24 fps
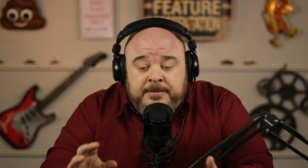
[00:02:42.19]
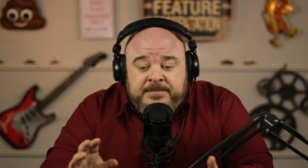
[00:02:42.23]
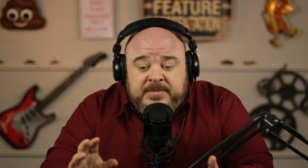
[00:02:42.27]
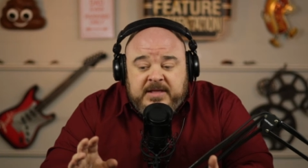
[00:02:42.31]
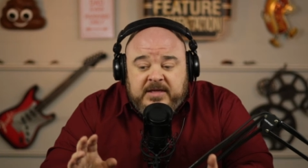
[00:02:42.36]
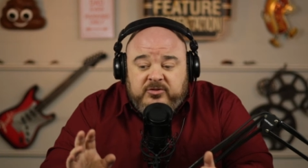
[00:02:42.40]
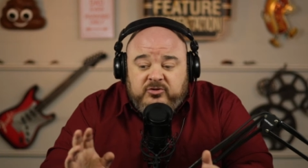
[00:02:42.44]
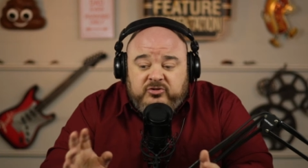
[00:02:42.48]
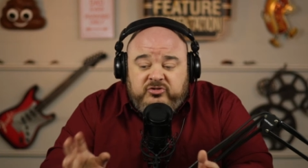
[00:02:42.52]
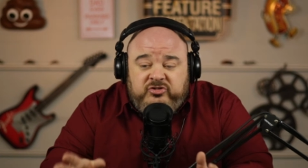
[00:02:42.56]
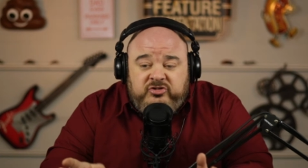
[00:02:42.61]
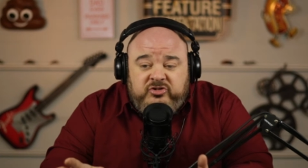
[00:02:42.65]

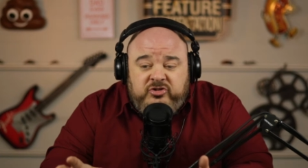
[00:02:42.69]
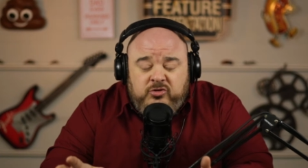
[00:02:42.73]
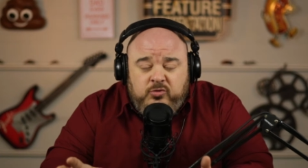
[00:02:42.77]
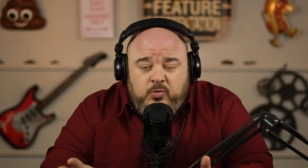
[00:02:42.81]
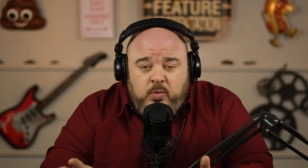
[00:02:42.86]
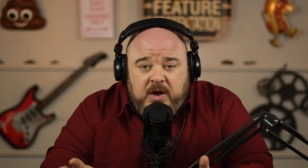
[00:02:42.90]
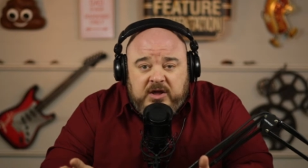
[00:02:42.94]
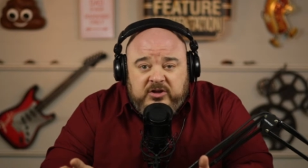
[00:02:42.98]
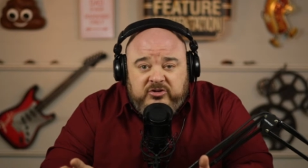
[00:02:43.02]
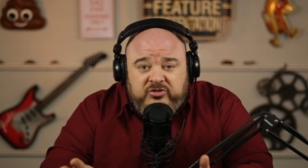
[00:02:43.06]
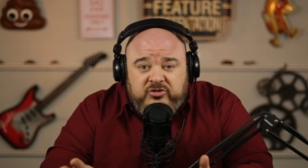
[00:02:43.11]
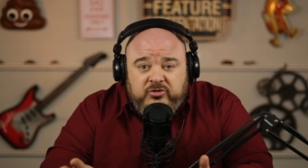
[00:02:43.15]
Now, there's two
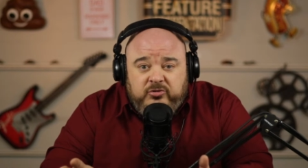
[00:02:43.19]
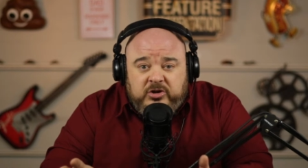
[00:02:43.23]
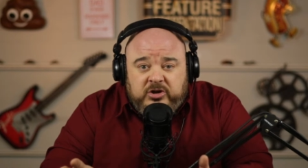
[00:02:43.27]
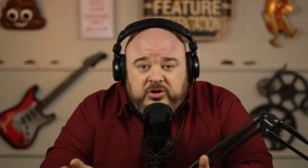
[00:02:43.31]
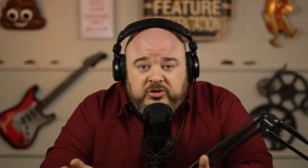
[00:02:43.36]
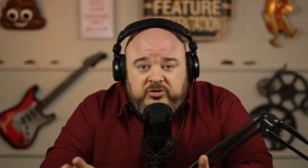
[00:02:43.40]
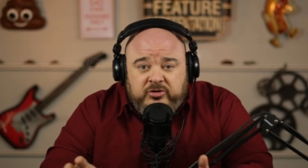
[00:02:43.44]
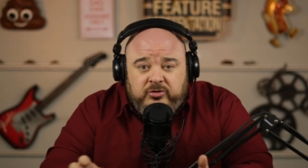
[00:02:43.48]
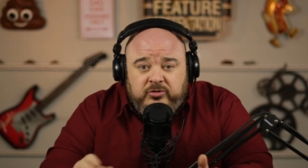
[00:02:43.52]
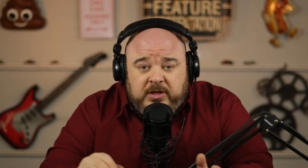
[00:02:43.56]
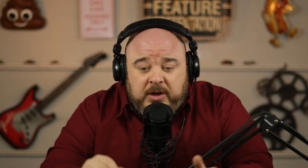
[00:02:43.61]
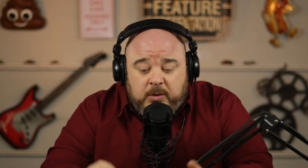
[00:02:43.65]
ways you
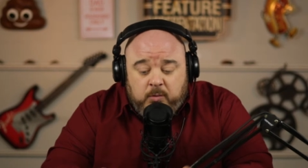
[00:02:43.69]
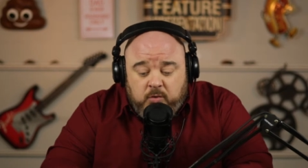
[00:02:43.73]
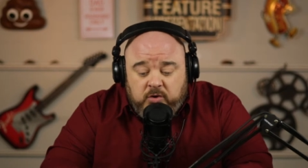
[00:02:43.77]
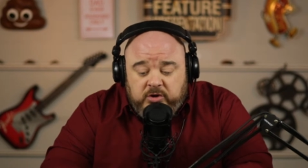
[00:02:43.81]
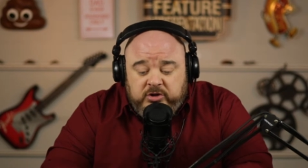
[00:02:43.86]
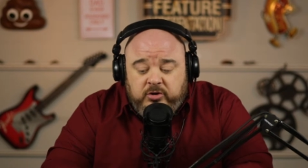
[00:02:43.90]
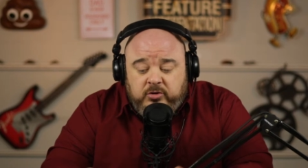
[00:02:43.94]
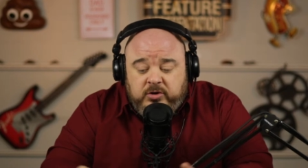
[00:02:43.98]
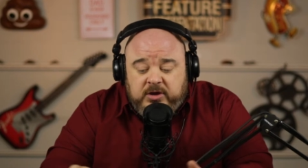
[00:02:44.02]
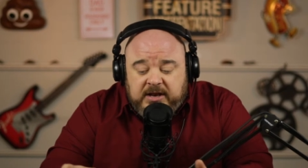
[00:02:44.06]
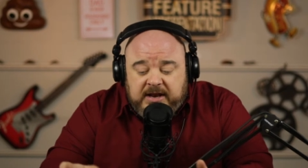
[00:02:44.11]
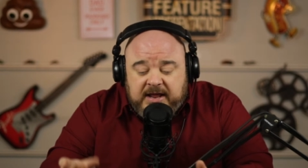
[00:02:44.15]
can do that.
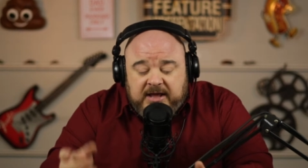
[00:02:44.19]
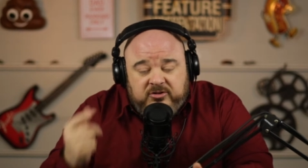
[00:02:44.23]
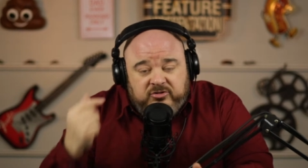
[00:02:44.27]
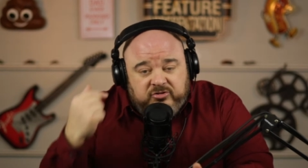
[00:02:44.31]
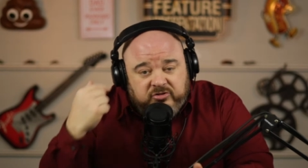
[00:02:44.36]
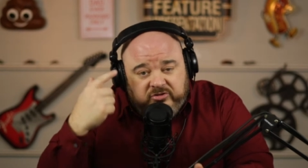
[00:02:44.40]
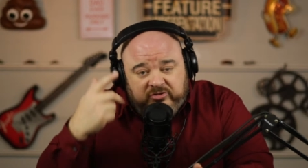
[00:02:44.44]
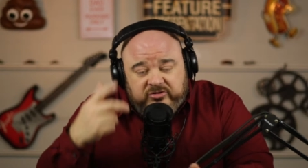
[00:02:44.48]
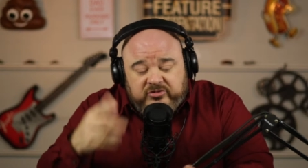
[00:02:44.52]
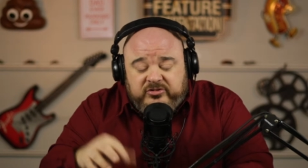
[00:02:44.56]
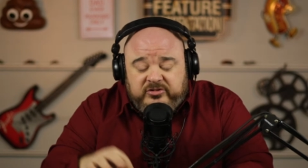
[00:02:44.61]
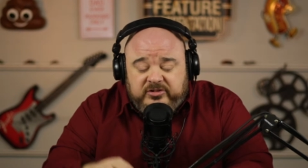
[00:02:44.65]
One, you can
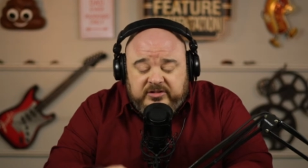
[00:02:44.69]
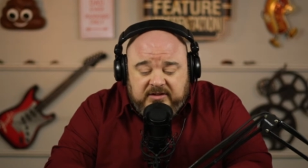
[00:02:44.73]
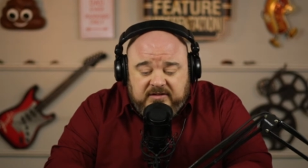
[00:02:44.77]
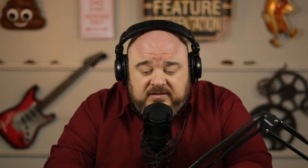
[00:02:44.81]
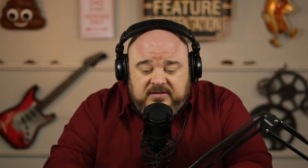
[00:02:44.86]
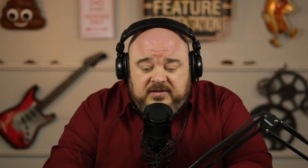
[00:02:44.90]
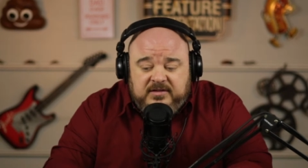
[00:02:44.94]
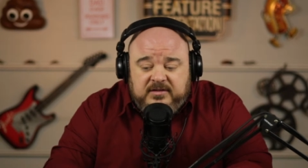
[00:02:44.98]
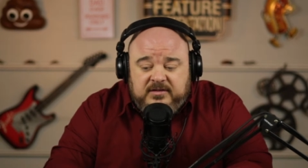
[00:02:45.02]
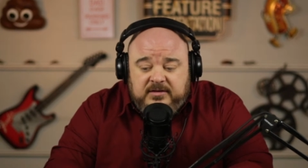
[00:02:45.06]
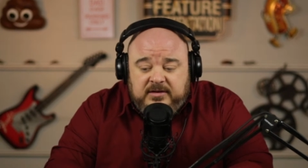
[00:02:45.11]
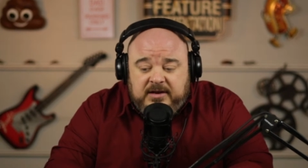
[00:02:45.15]
actually just
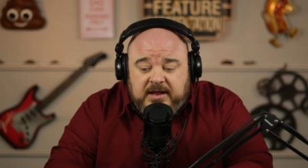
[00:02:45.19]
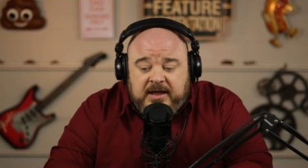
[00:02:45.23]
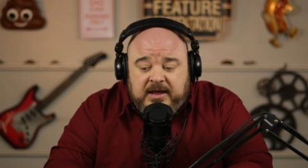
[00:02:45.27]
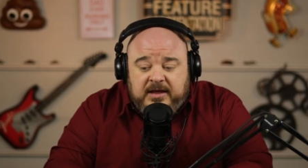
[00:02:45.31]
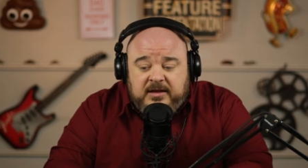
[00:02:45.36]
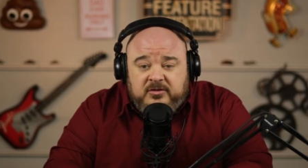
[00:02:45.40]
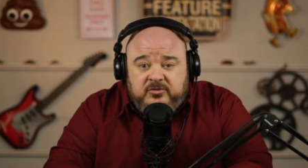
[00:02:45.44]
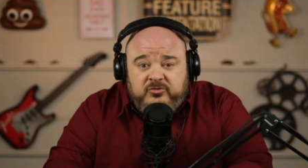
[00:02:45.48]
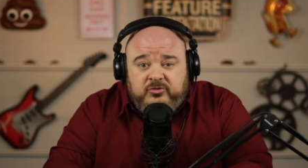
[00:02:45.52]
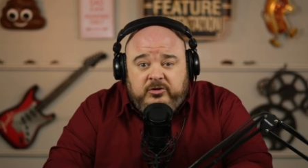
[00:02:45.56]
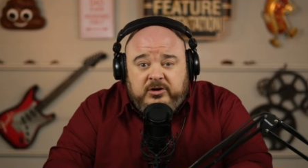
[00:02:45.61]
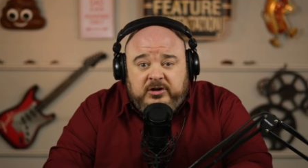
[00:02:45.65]
listen
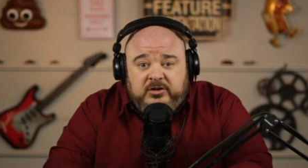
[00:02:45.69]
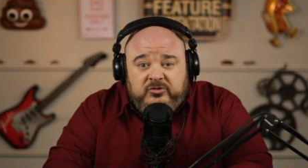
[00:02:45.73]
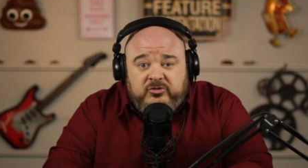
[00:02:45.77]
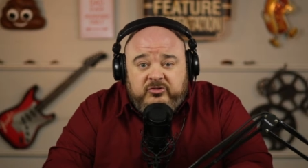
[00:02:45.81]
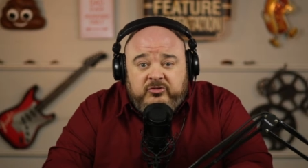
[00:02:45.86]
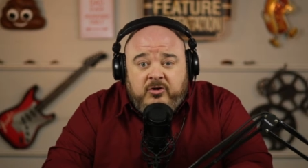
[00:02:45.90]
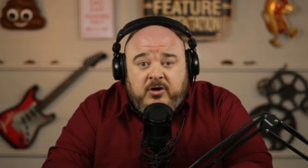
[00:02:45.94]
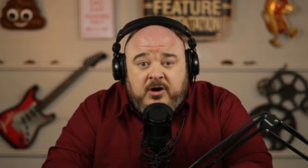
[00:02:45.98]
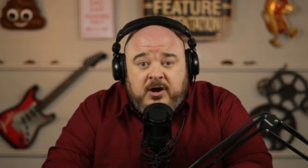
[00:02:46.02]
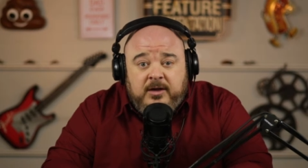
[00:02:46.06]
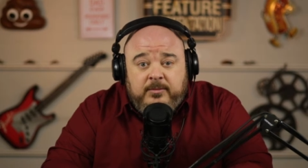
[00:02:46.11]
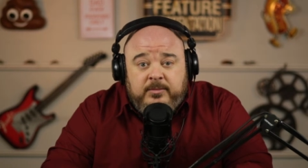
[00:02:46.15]
and
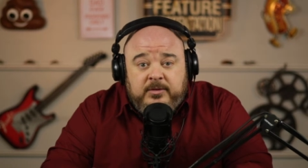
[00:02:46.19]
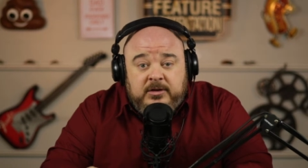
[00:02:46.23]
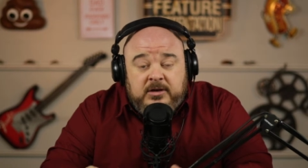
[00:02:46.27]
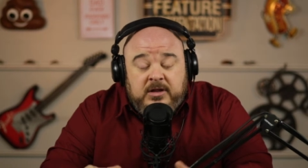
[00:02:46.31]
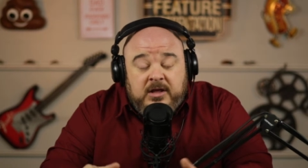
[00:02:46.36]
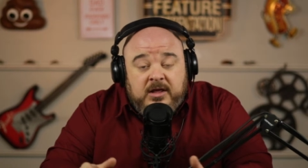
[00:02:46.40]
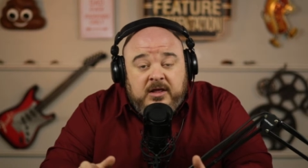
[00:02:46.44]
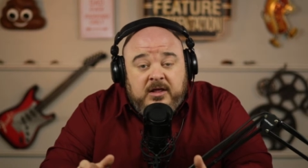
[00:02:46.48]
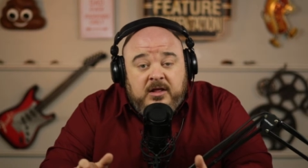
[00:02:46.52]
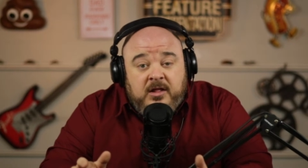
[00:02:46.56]
transcribe it.